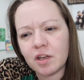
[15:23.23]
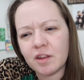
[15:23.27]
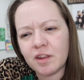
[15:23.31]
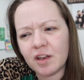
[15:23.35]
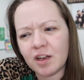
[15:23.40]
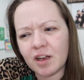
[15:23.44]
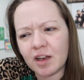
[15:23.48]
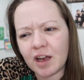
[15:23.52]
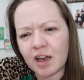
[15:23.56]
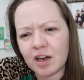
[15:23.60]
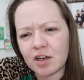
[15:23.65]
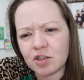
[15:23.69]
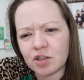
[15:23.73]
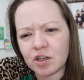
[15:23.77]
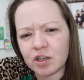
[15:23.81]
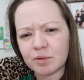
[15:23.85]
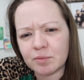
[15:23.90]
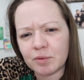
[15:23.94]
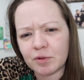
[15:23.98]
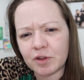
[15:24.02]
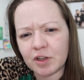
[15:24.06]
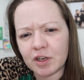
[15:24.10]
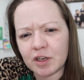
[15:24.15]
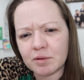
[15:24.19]
I think I kind of talked
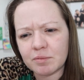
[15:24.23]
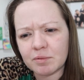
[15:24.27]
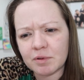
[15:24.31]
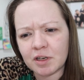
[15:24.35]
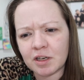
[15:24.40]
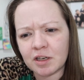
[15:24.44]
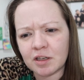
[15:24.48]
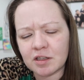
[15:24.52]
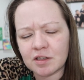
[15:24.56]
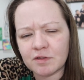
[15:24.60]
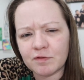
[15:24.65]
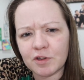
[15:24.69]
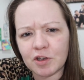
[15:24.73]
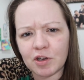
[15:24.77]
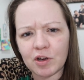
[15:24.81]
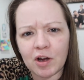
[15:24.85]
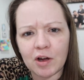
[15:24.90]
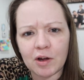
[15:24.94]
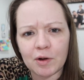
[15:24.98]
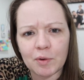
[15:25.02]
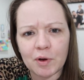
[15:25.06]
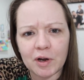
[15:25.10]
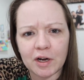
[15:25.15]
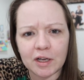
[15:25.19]
about that at the beginning of this video,
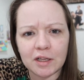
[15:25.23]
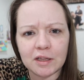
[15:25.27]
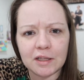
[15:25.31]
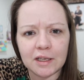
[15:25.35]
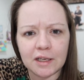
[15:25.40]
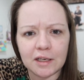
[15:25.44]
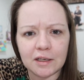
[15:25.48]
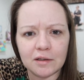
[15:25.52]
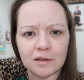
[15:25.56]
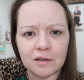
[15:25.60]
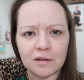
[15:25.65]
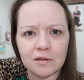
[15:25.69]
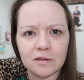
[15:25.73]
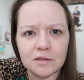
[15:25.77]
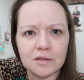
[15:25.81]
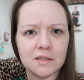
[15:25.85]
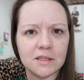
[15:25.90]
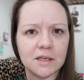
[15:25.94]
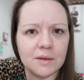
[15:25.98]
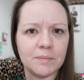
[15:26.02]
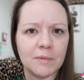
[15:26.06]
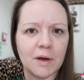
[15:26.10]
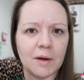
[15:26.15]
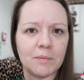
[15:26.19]
how I want to clean,
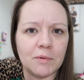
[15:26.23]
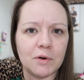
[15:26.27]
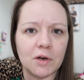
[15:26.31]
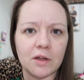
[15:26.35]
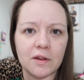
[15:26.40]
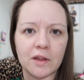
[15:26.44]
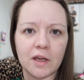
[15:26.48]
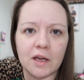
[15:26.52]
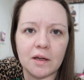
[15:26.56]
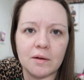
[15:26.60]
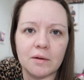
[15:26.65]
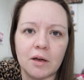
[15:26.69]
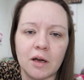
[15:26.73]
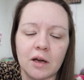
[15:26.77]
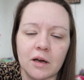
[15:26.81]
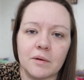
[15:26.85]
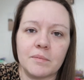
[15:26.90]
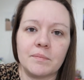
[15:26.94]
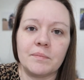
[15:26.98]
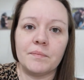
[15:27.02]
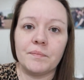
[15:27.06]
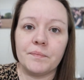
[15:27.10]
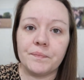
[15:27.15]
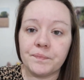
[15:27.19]
steam mop, and all that
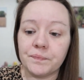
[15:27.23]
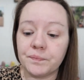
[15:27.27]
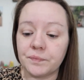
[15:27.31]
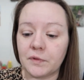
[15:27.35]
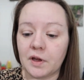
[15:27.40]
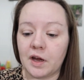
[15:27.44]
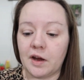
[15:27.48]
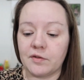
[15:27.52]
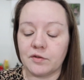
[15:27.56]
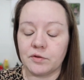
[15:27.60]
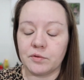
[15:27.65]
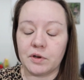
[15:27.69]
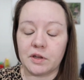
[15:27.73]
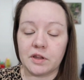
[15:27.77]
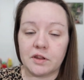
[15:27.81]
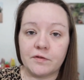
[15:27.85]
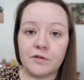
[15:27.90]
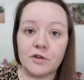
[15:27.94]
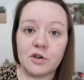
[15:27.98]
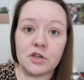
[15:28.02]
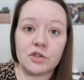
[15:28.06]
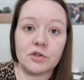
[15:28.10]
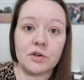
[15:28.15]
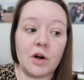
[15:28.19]
um, after we get the
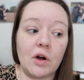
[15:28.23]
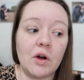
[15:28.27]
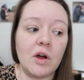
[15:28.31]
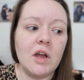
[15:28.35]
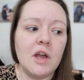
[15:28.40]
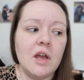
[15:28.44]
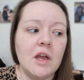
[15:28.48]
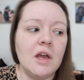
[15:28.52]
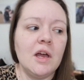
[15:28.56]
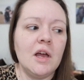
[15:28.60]
furniture out.